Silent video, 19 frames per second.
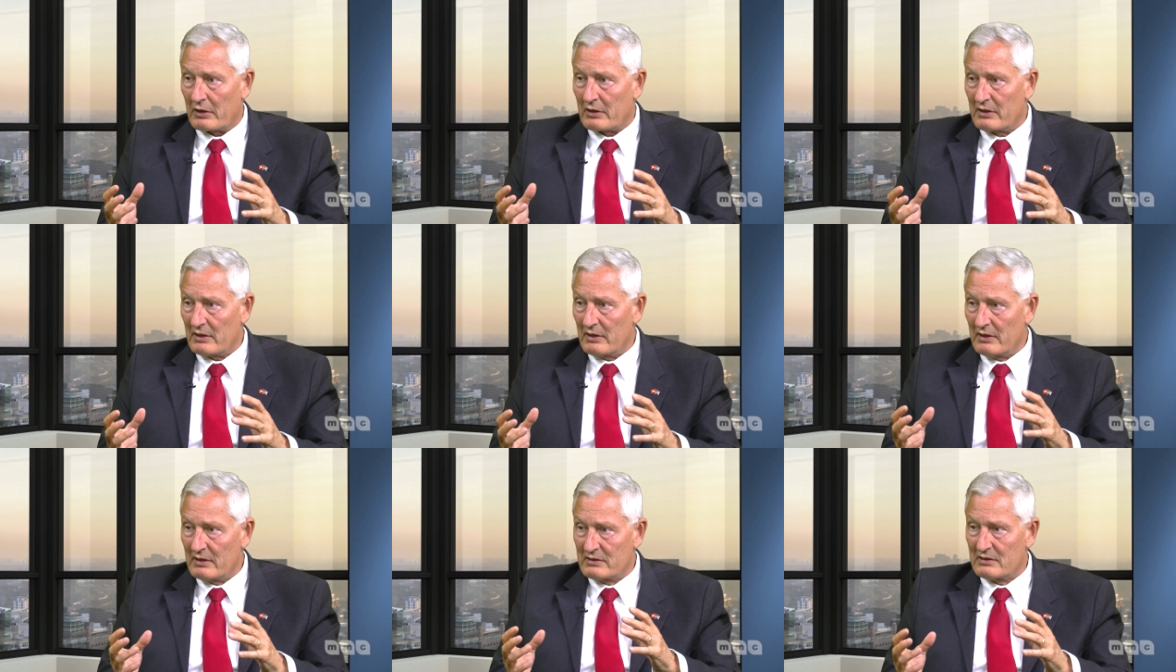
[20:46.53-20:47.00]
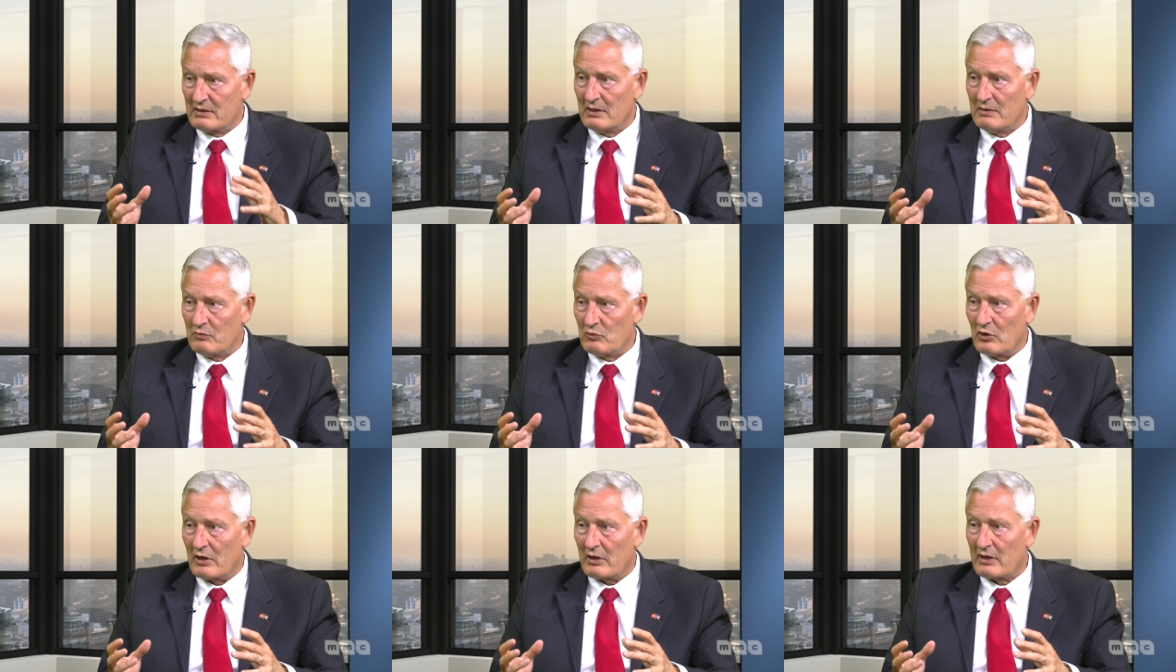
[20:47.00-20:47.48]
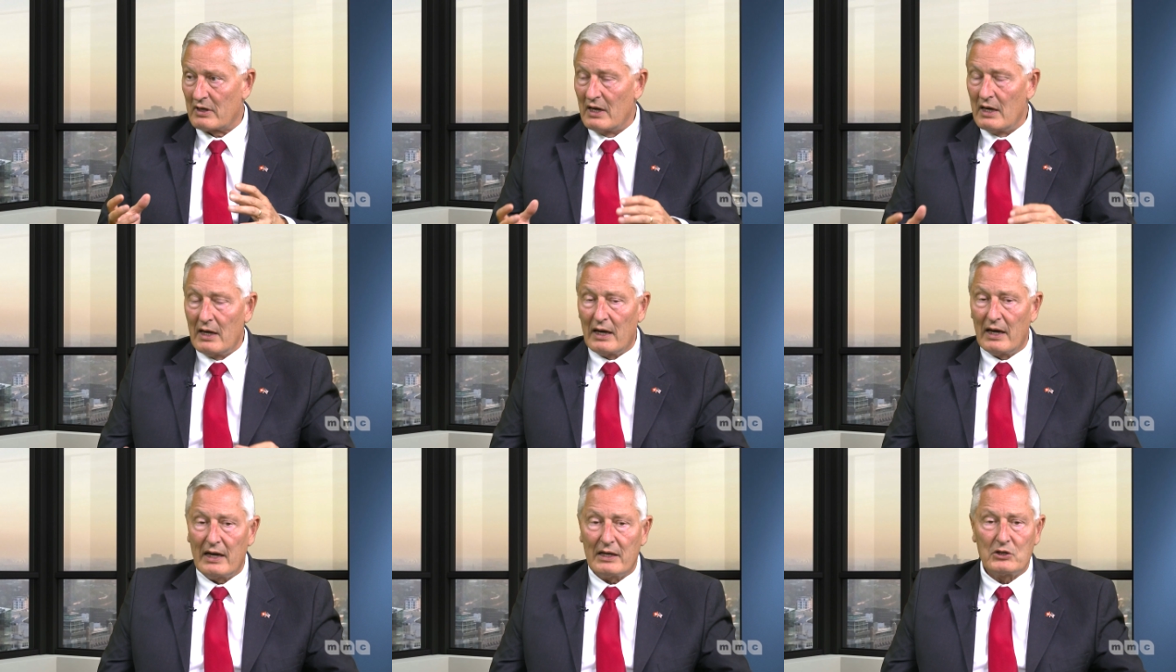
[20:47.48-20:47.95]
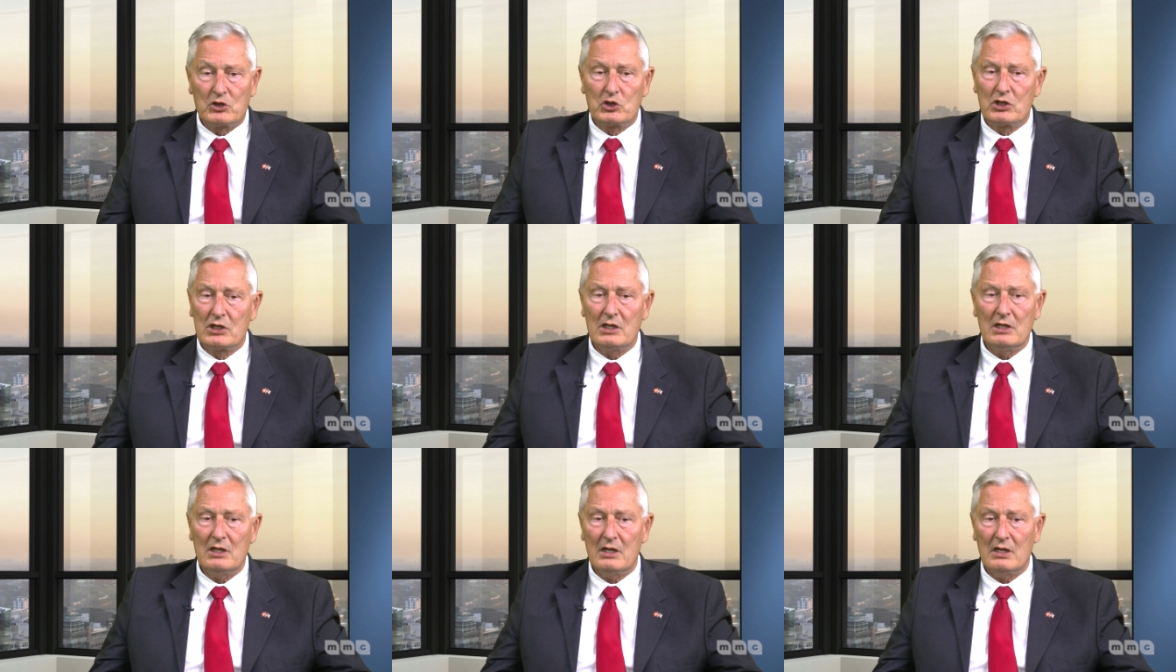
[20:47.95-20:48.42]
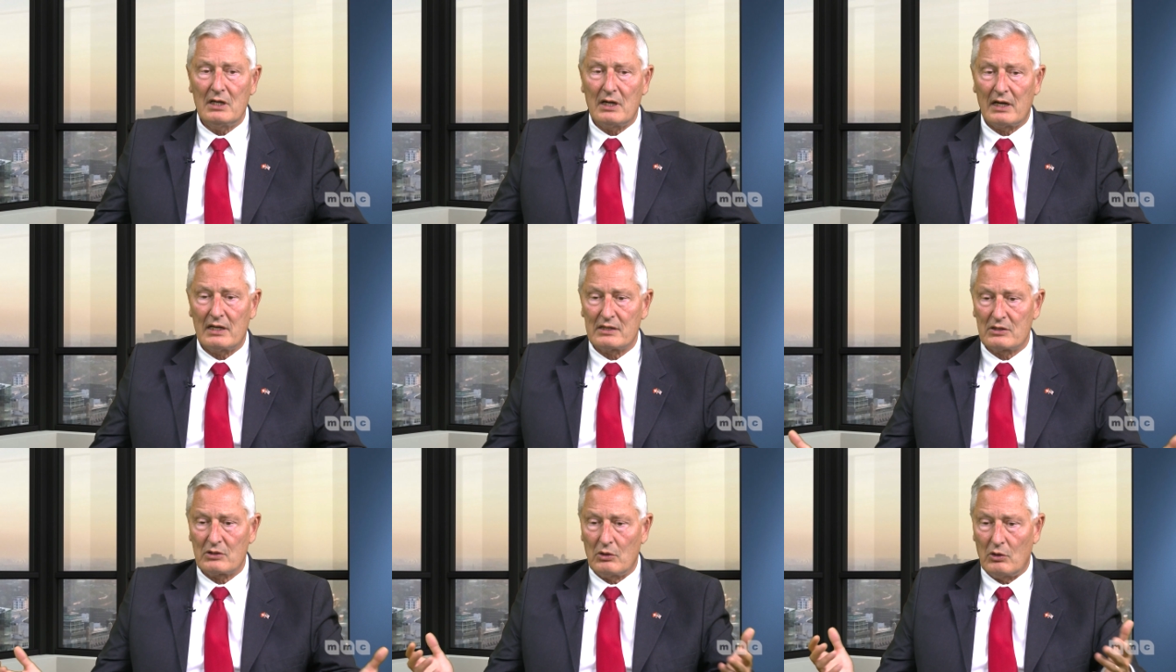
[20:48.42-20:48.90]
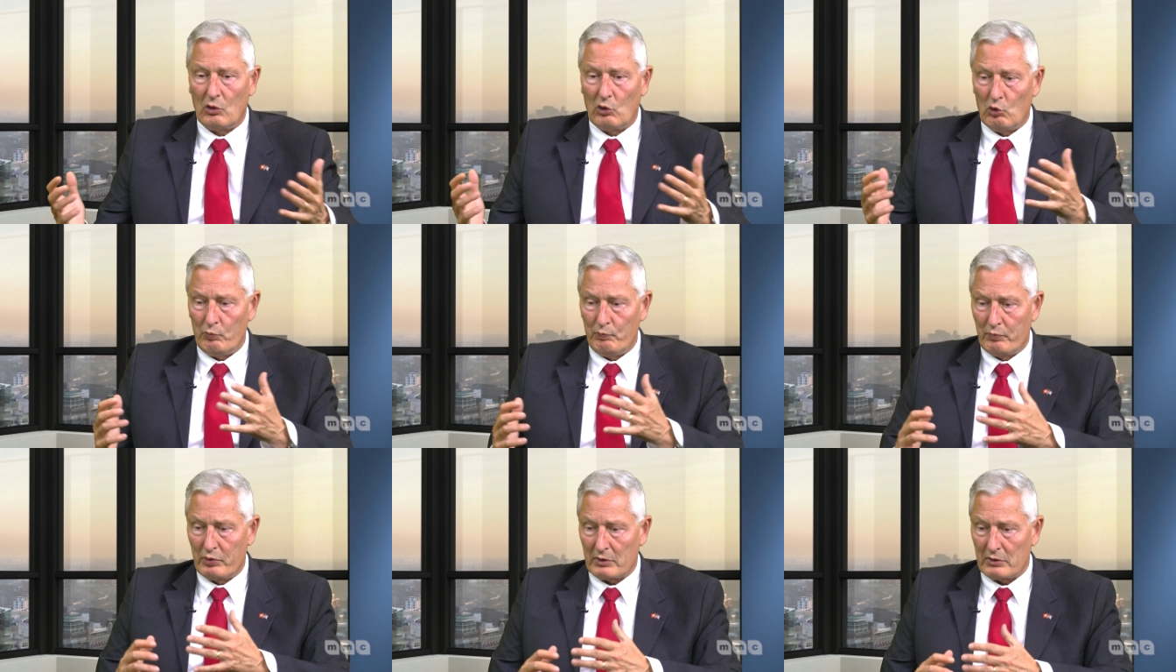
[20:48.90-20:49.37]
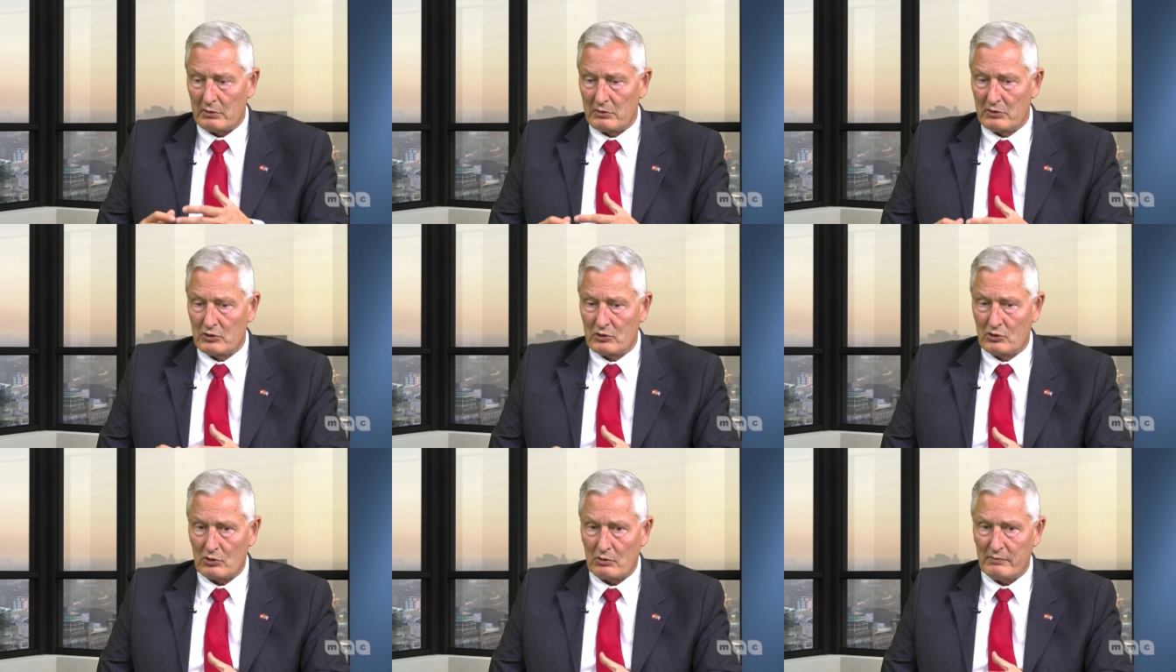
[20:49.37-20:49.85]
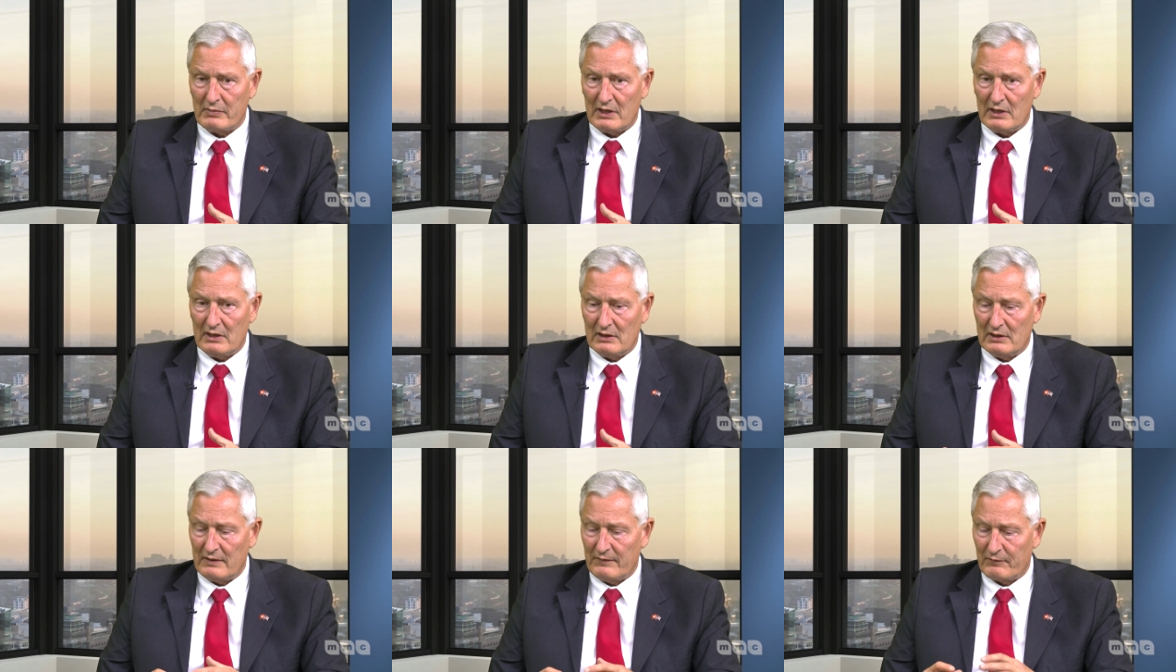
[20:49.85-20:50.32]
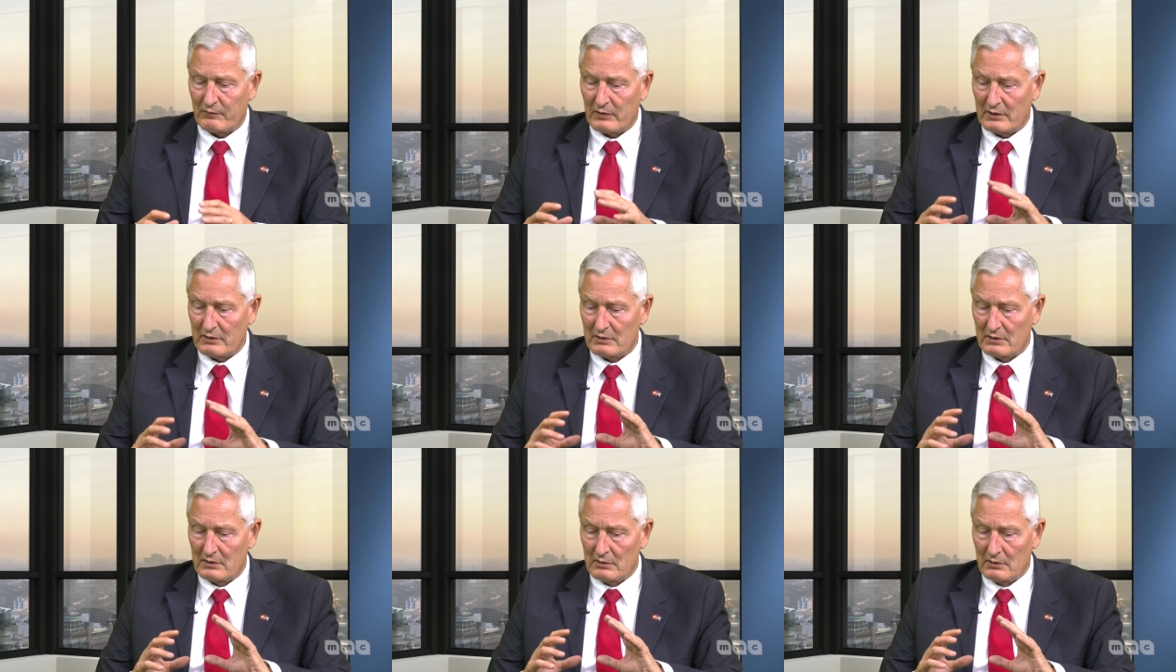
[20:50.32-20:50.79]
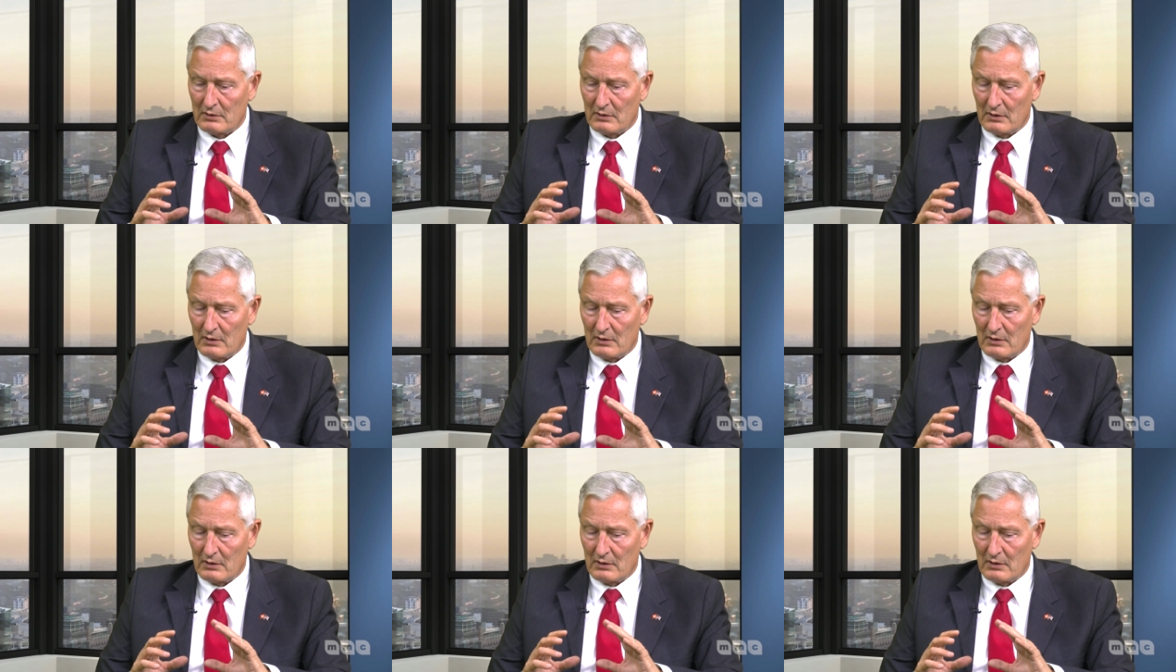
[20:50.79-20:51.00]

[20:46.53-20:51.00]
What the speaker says: Absolutely. It's teamwork, and she has opened so many different